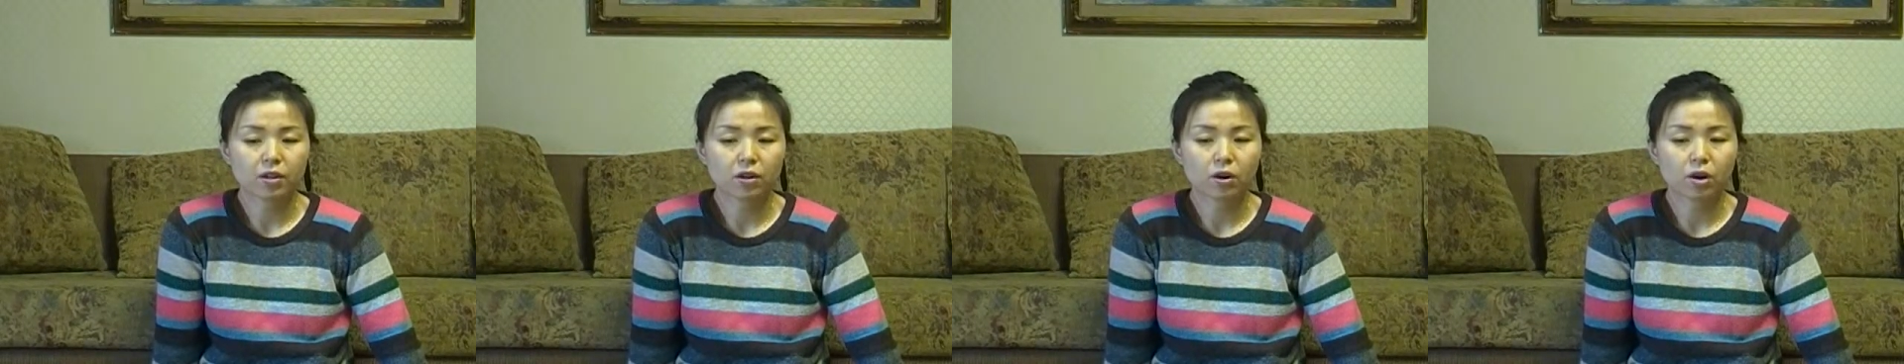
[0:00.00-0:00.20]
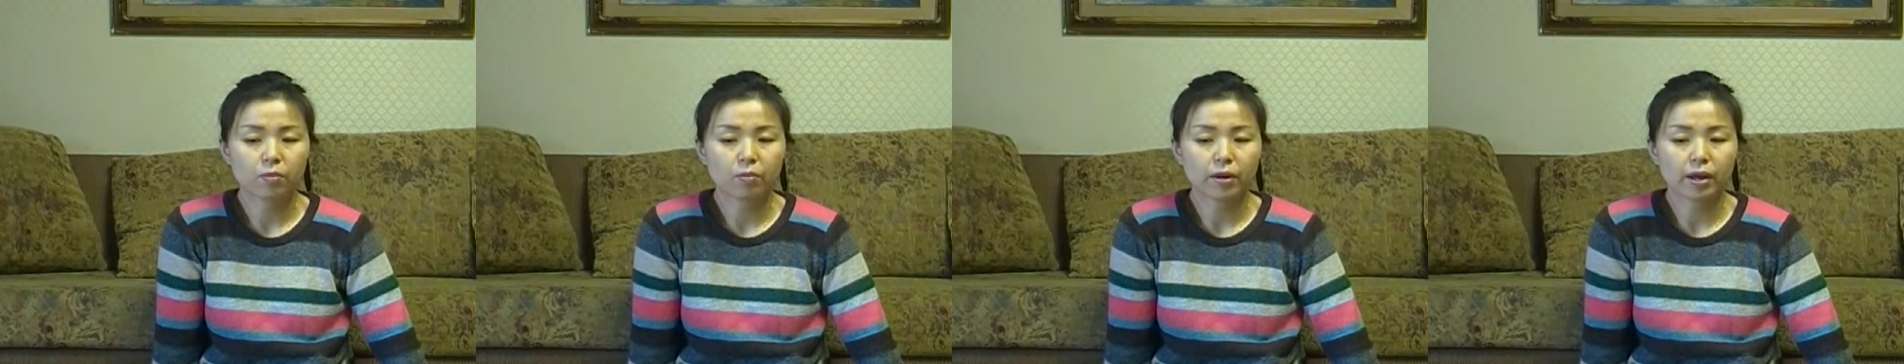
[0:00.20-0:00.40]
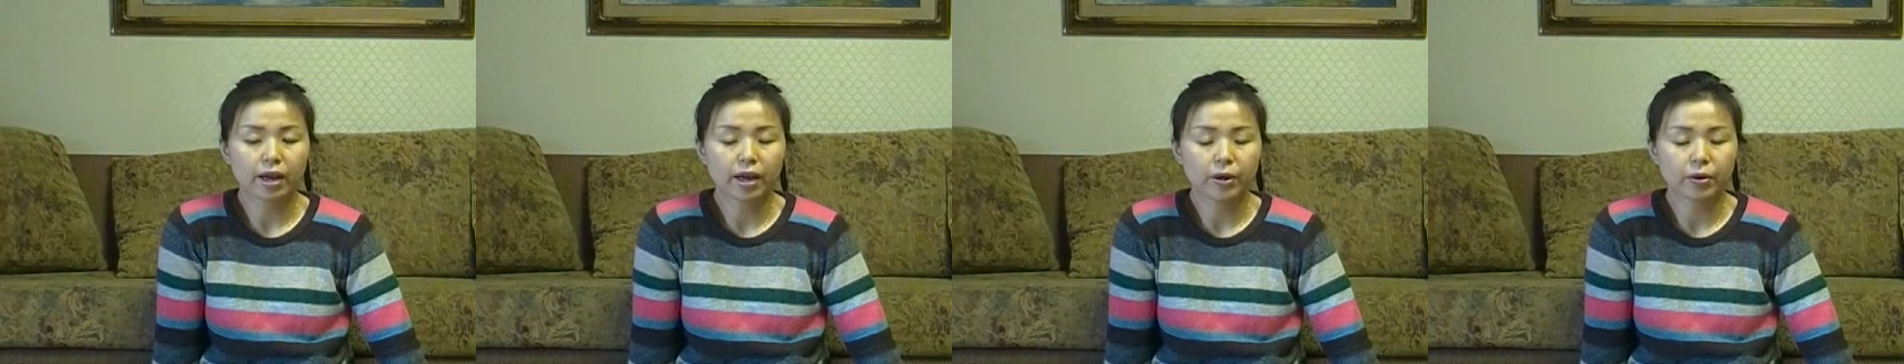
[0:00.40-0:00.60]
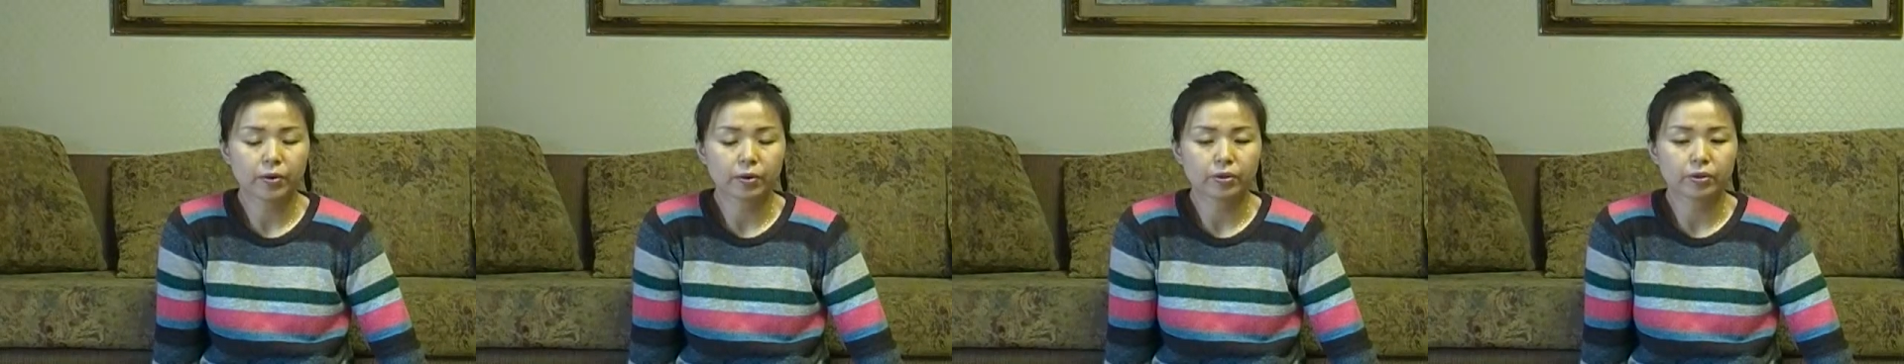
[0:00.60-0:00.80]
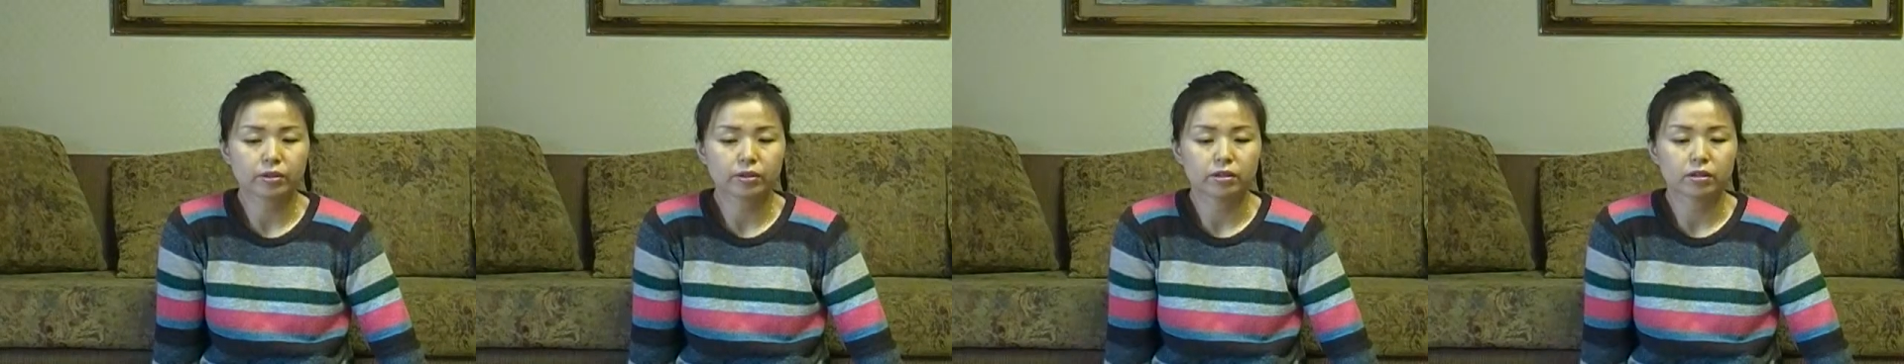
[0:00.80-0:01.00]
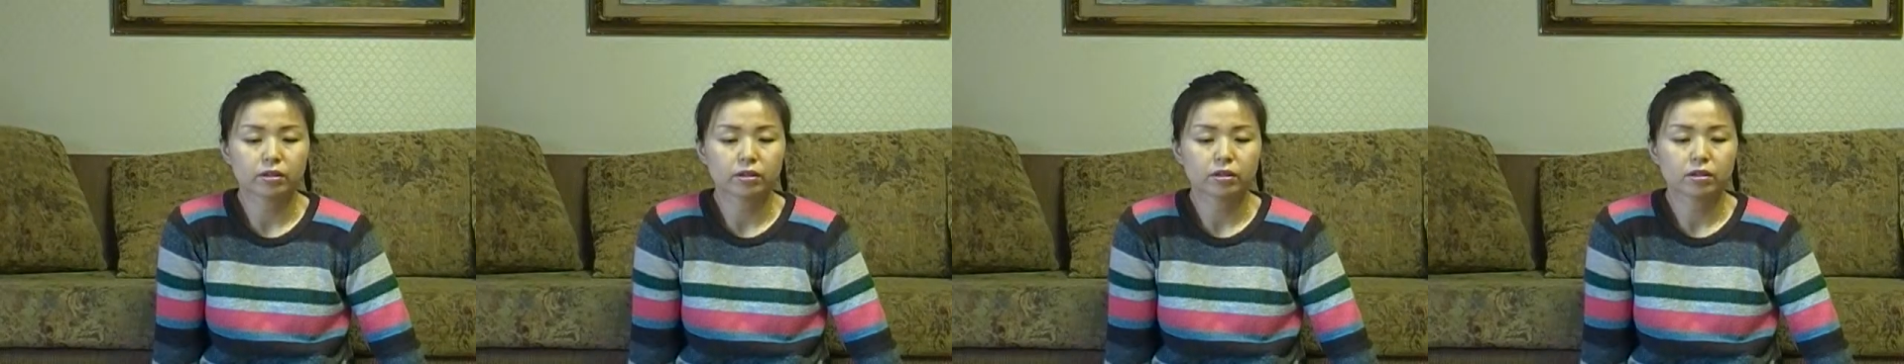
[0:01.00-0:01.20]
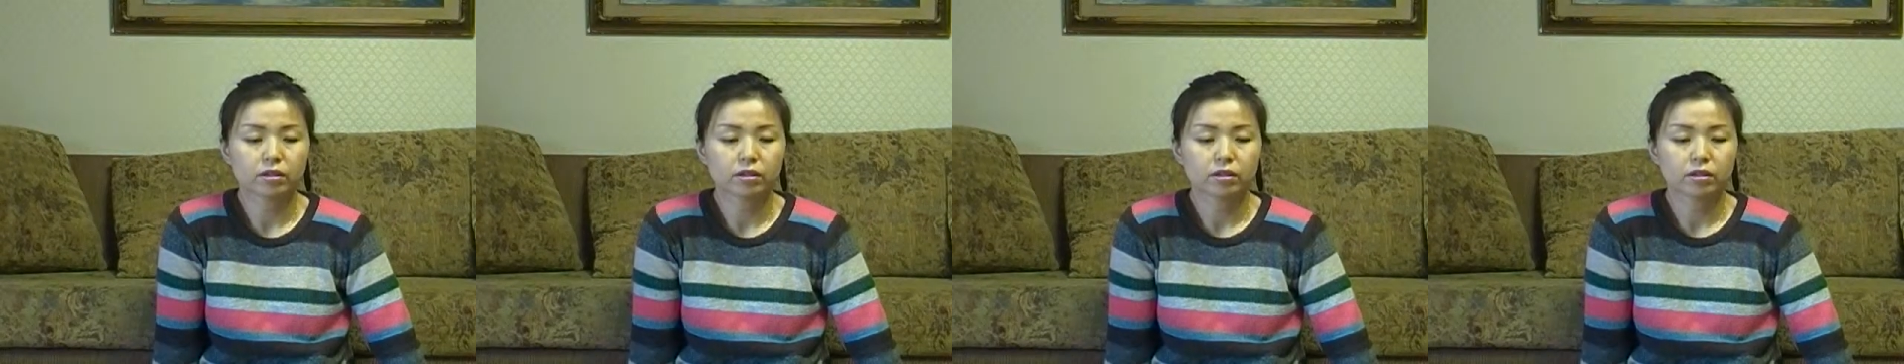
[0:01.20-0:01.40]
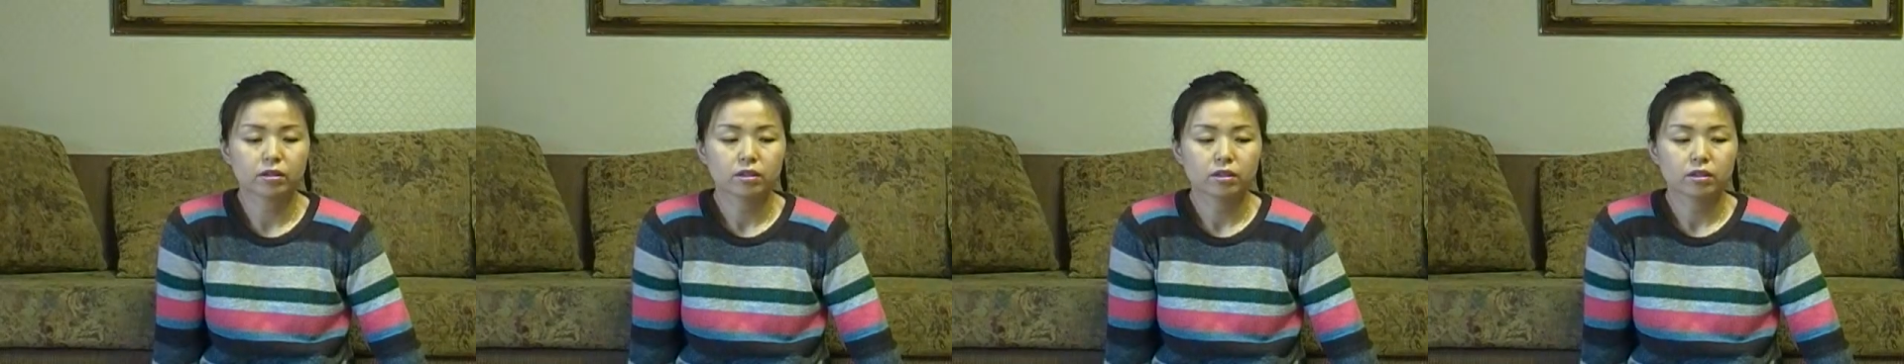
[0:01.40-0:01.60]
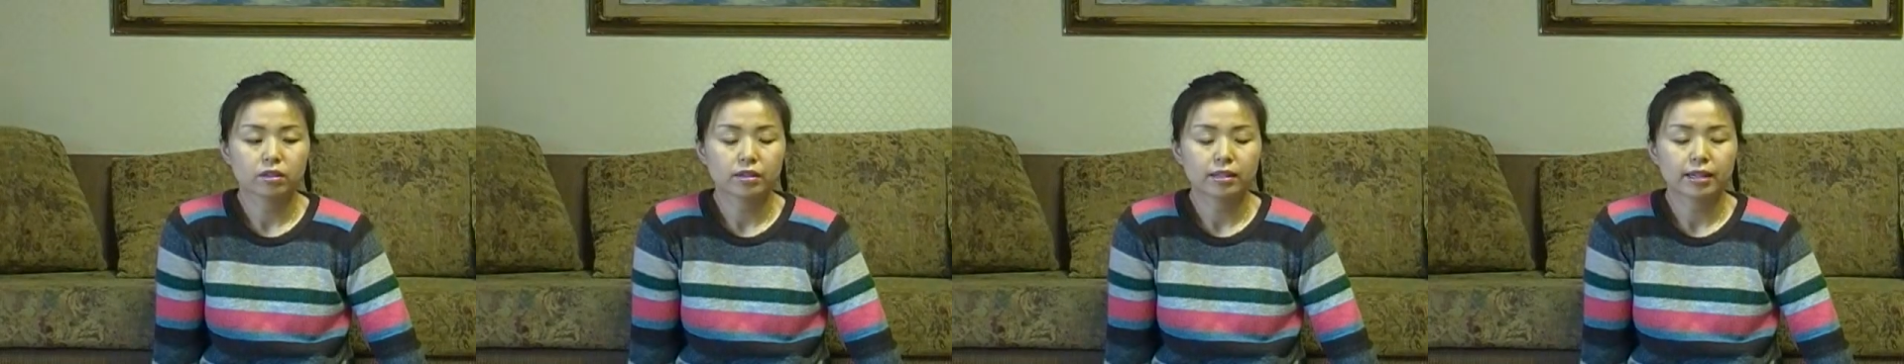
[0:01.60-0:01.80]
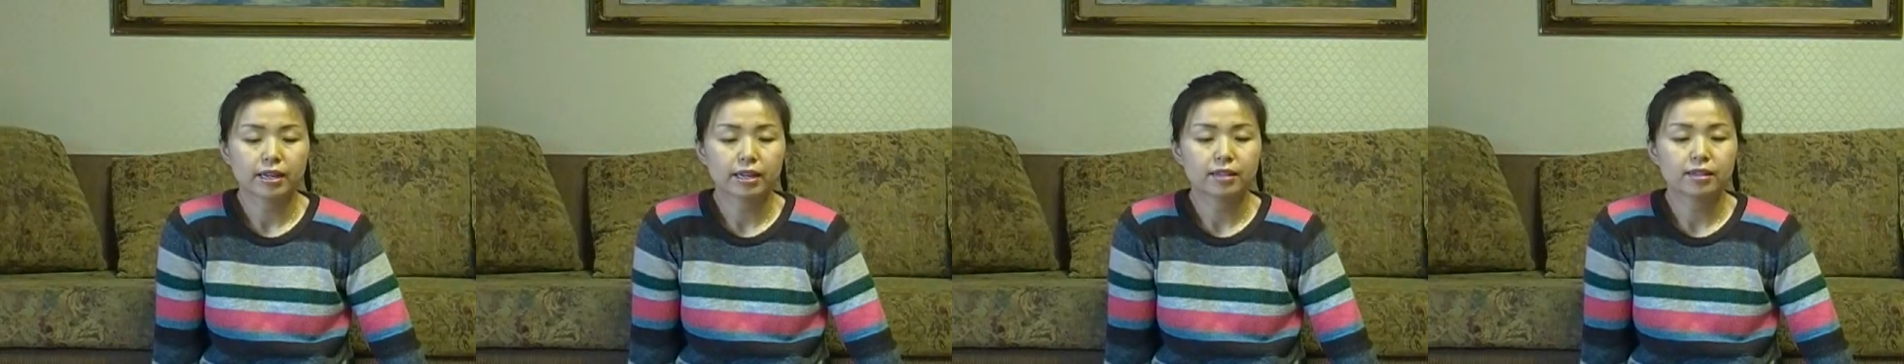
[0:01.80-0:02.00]
of Herod."
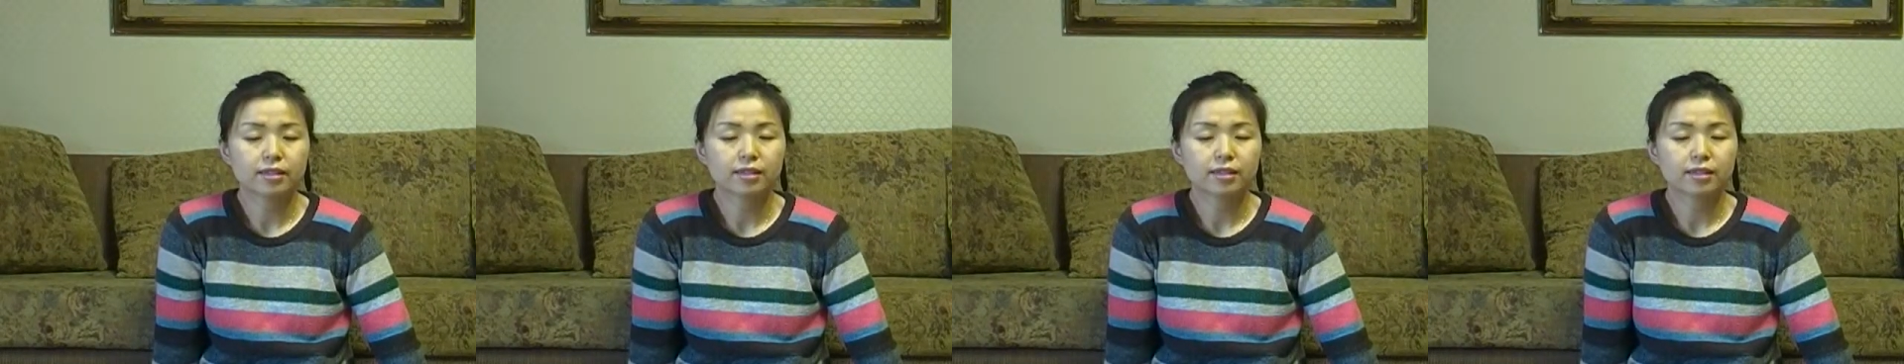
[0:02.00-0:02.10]
They